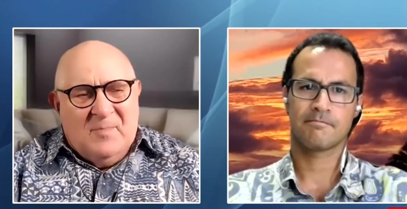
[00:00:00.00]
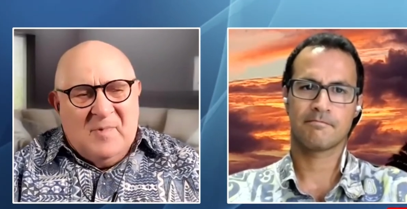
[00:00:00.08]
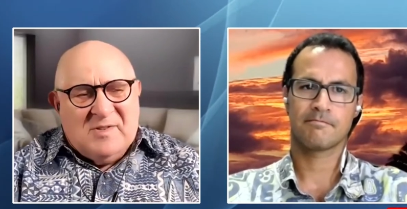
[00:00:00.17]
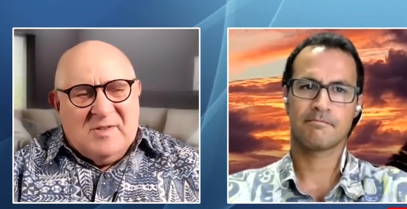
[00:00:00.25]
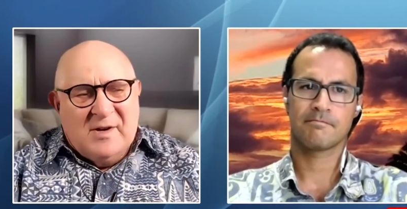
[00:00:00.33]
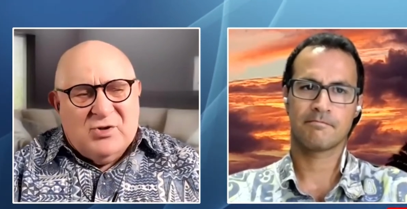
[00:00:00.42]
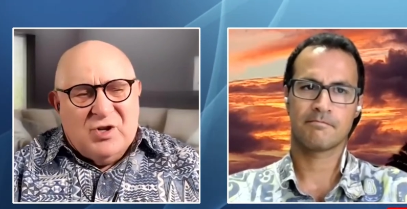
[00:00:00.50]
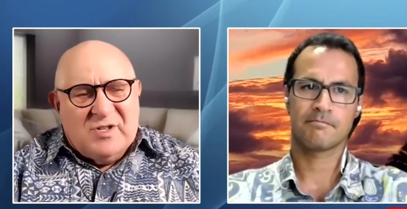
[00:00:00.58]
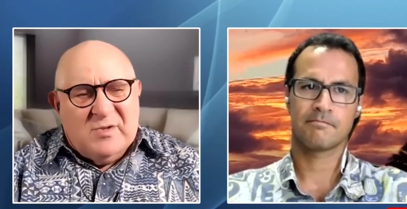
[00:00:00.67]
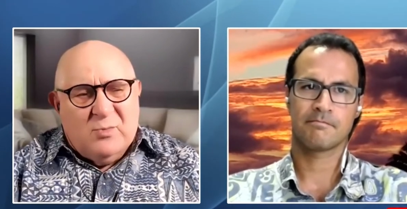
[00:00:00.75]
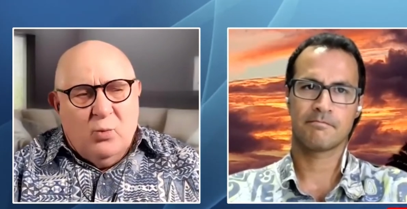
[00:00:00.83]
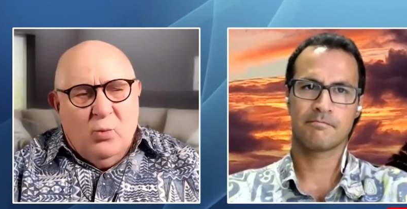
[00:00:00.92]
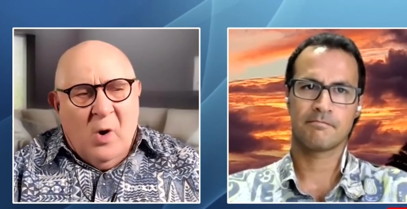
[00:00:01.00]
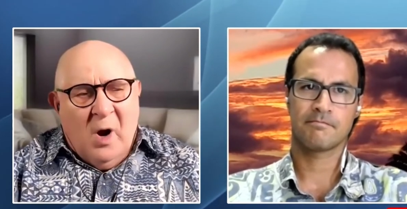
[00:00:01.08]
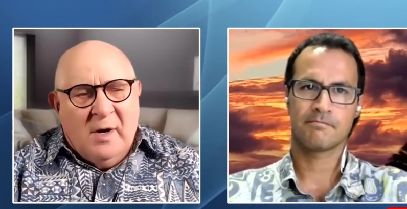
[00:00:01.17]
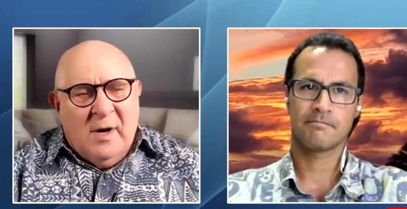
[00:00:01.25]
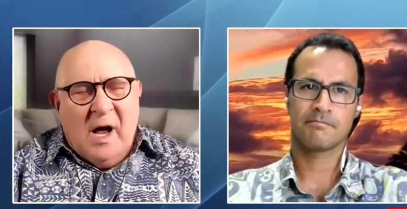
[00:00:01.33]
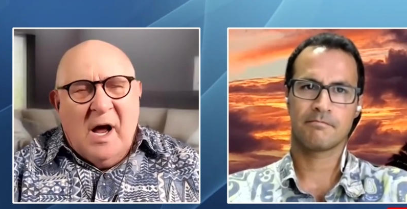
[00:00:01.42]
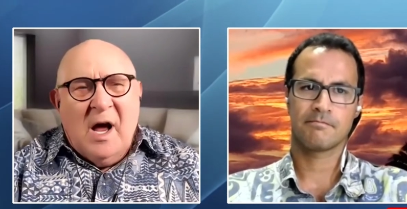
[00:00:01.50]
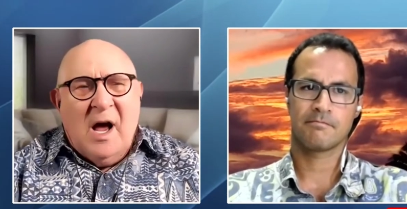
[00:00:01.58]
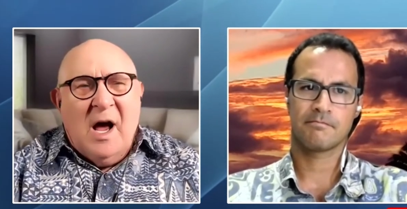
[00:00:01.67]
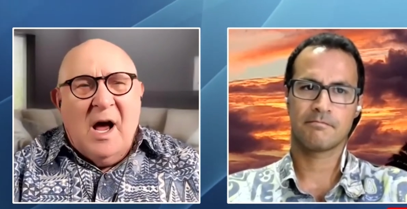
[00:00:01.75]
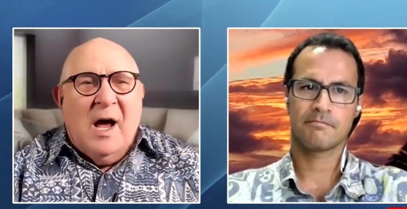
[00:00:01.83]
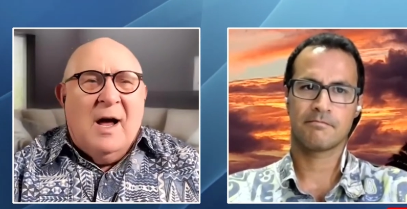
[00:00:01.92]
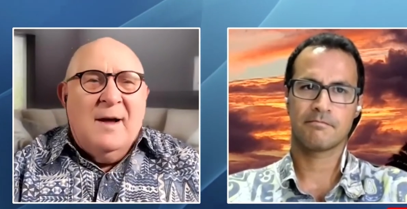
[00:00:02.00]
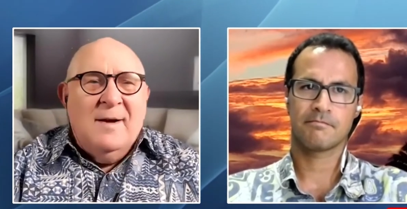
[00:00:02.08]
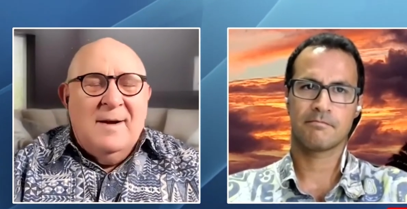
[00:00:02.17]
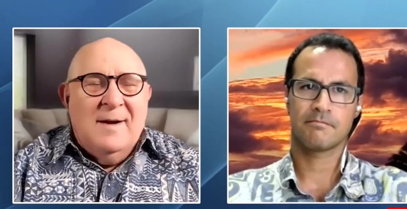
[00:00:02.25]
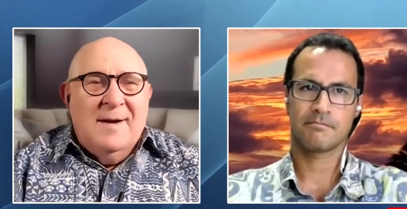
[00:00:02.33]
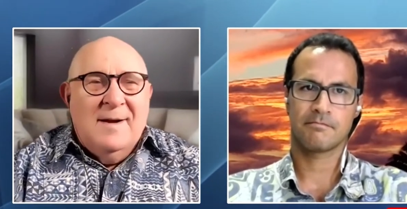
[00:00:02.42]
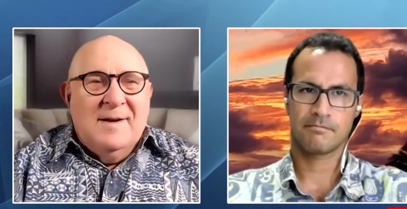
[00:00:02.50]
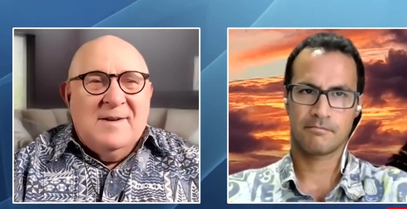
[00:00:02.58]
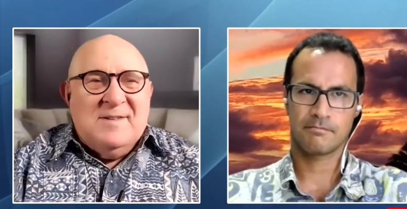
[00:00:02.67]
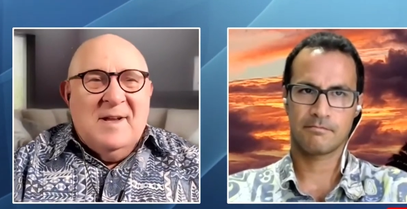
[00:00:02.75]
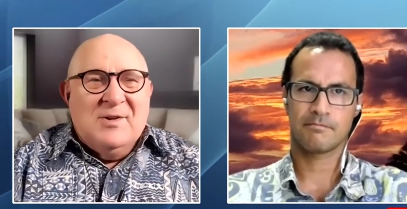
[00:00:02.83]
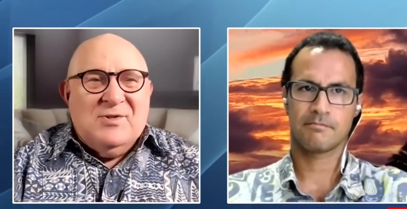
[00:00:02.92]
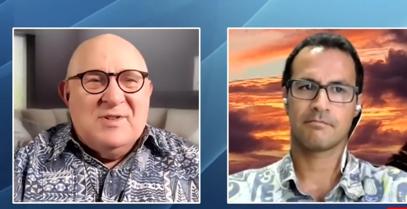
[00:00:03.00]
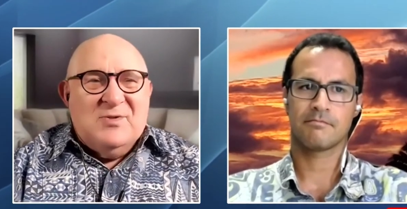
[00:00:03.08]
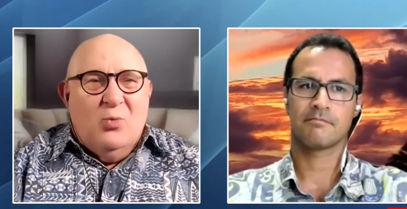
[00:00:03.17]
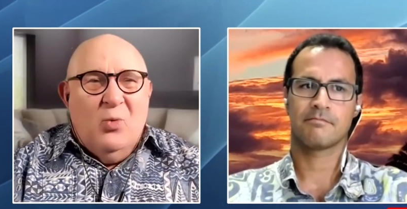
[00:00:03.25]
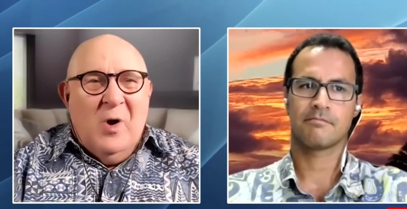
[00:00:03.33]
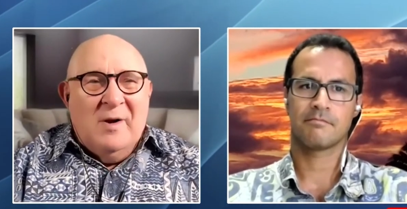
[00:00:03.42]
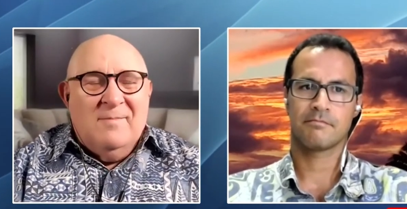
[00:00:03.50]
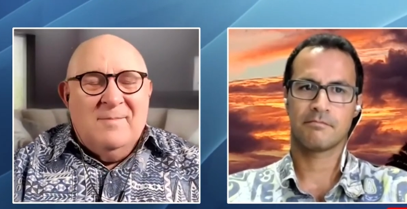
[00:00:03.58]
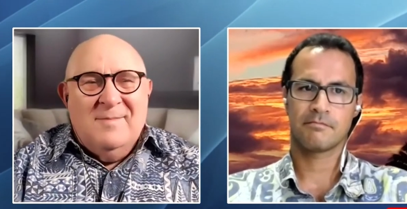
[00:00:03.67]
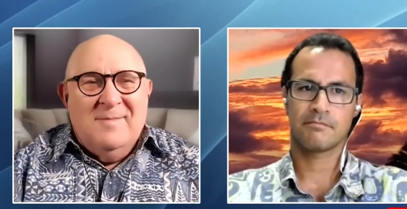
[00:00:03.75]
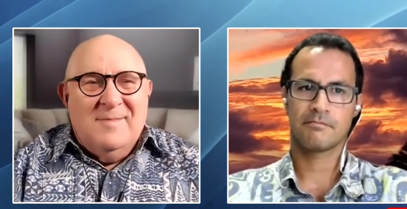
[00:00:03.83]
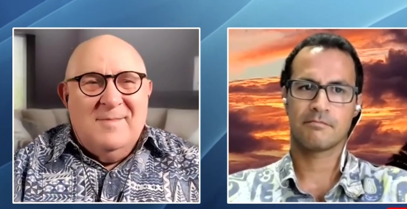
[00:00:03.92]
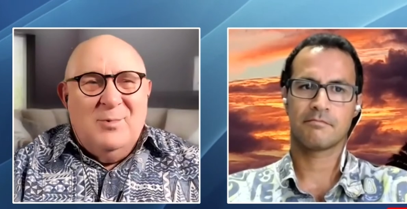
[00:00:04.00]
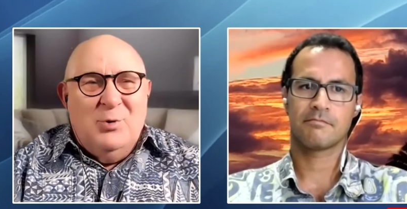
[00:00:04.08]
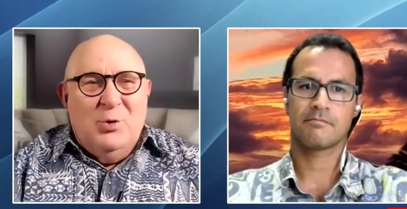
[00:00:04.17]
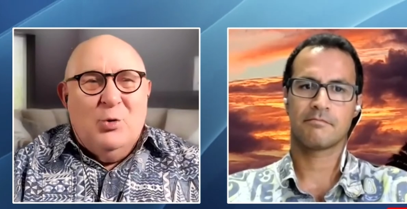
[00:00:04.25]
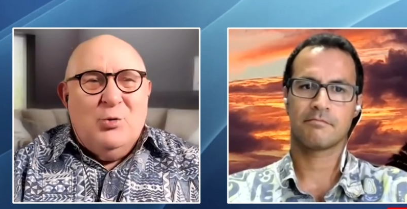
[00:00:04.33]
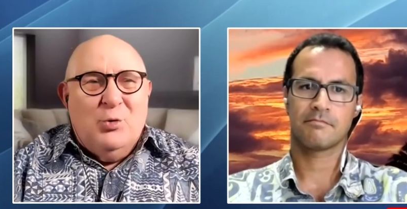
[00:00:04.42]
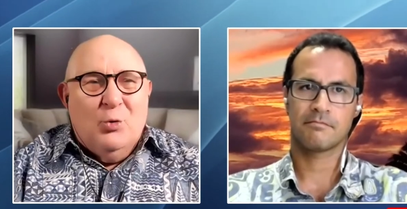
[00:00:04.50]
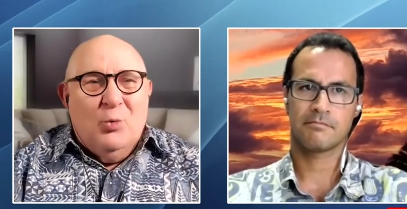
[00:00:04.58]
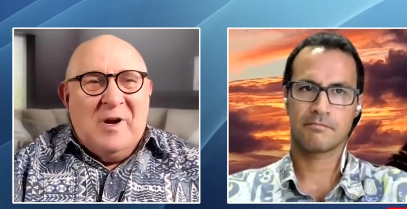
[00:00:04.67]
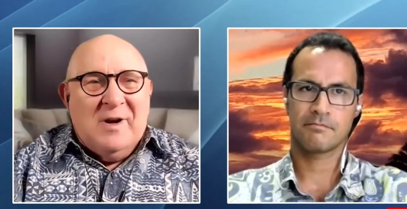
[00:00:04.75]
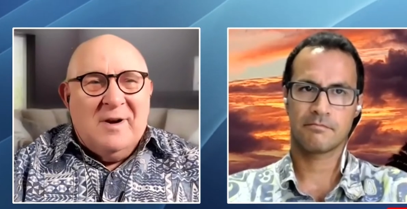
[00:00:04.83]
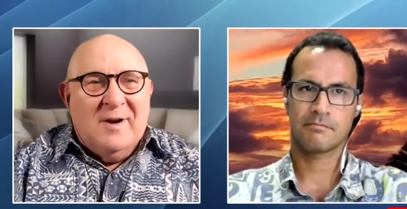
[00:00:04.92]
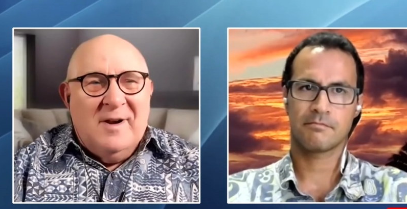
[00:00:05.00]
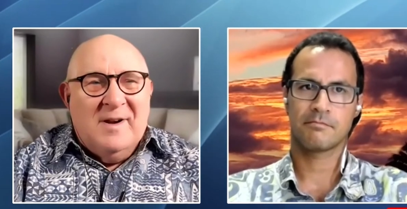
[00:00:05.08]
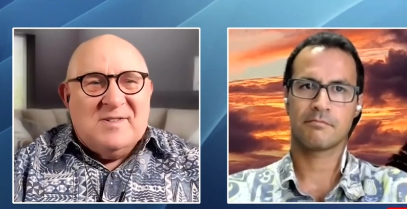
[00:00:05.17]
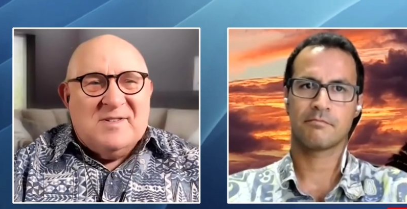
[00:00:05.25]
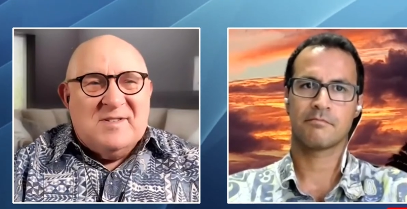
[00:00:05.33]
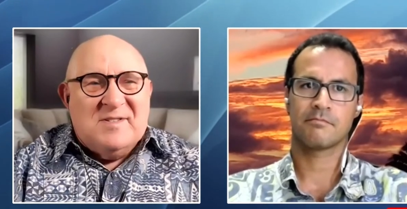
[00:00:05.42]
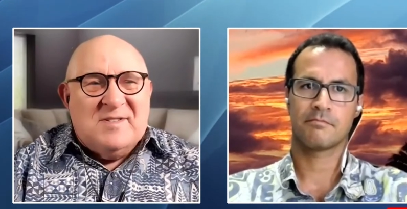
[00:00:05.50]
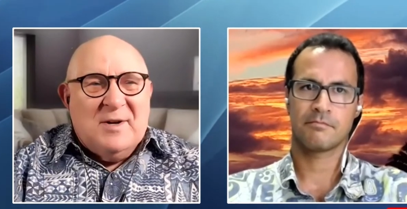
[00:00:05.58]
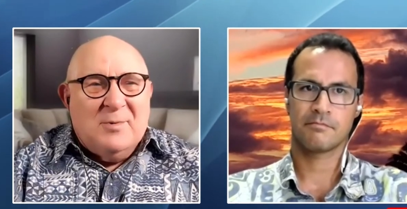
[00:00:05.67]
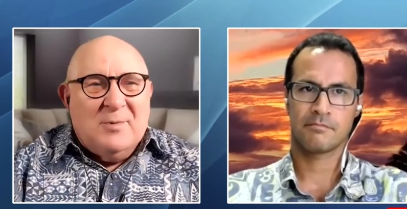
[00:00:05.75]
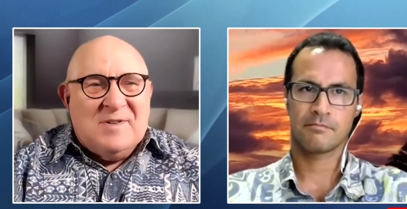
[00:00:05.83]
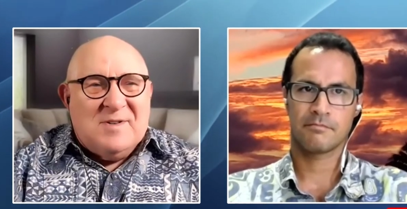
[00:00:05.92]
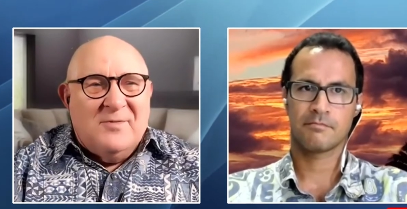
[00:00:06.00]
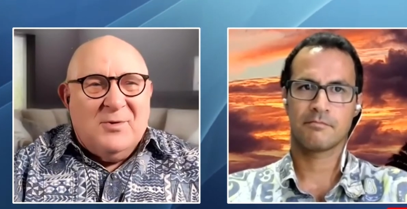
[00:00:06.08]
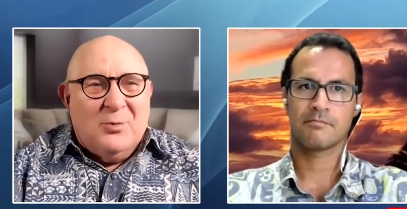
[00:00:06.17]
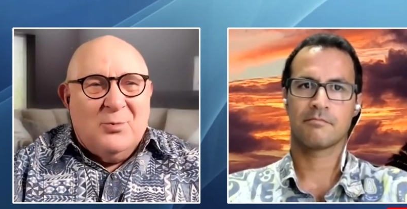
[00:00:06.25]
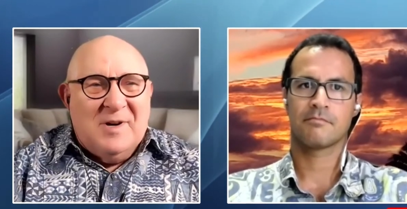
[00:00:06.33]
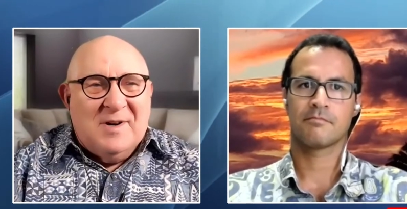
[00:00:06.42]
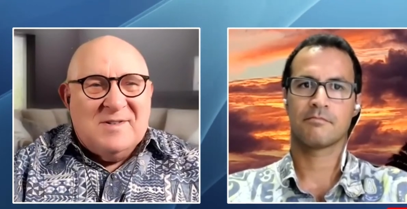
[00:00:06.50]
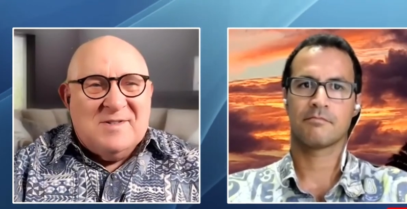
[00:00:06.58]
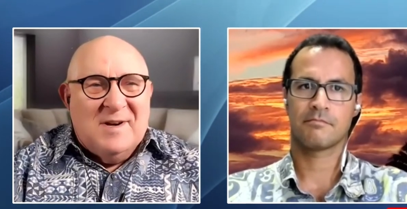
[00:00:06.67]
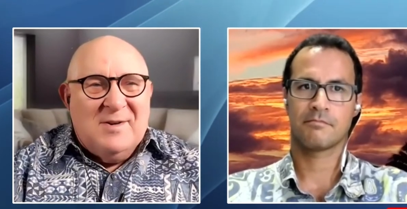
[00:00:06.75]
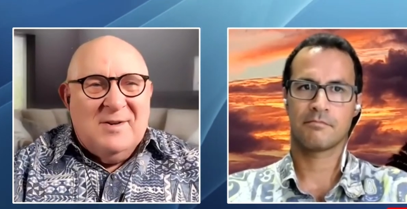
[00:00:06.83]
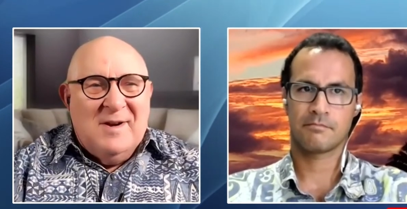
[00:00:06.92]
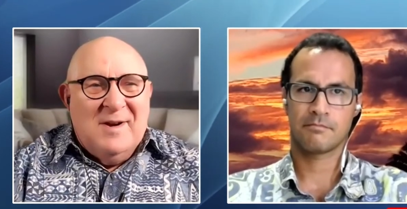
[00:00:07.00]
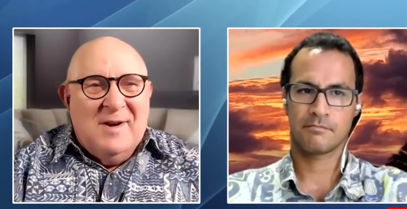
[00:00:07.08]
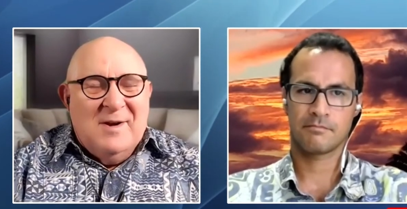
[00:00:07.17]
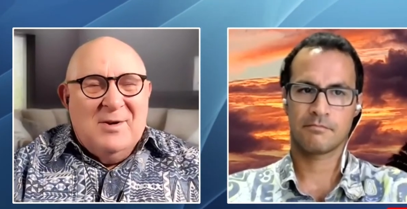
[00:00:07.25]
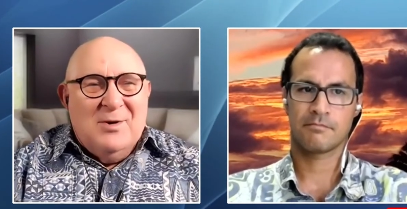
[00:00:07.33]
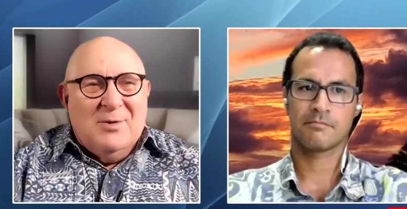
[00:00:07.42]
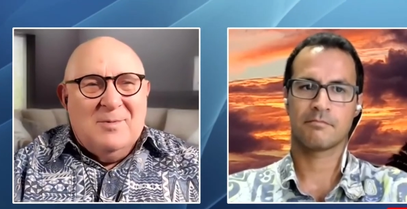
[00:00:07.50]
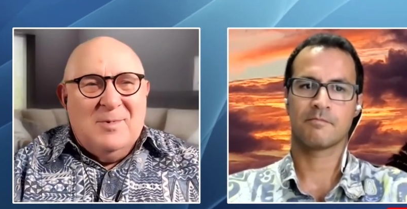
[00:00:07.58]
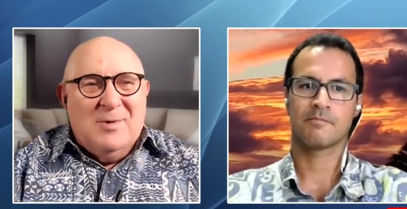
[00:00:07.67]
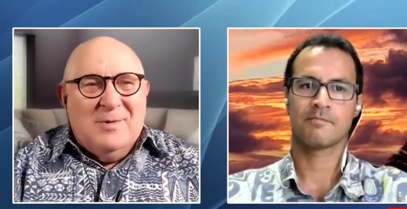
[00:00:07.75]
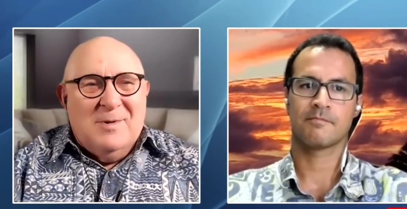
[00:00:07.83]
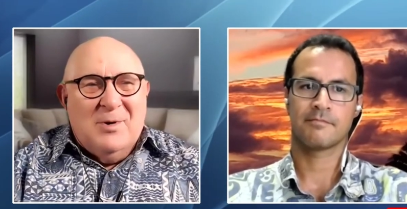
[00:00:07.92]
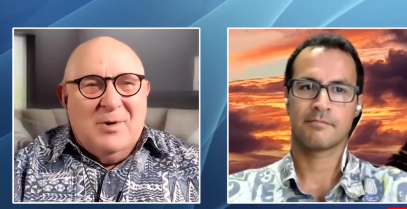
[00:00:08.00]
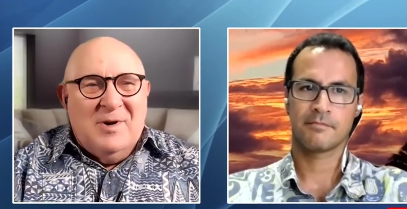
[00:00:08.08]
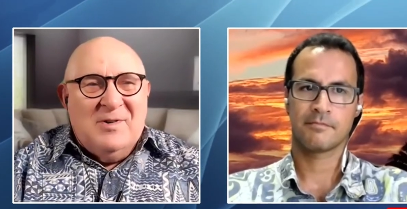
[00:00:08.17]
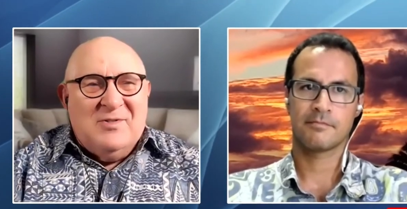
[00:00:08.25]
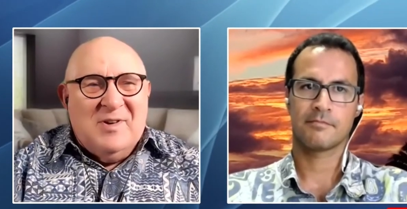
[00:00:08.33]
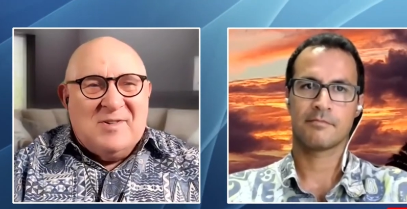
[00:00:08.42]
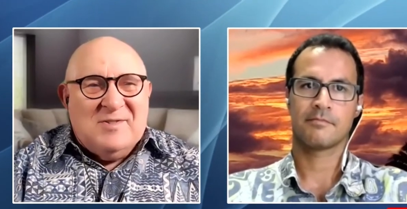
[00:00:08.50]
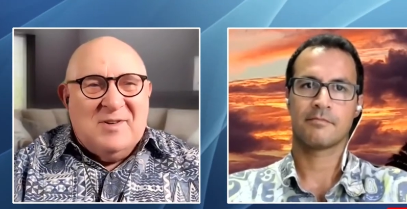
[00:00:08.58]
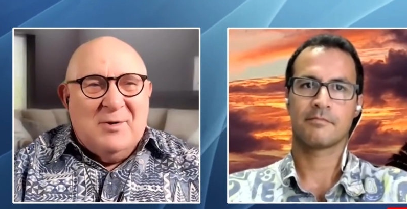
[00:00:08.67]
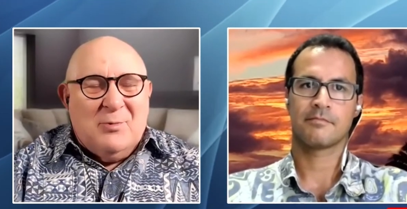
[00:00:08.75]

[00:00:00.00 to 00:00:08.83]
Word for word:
Speaker 1: It's not just one aha. It's not just one, you know, eureka. It's a series of eurekas, and you're learning, testing,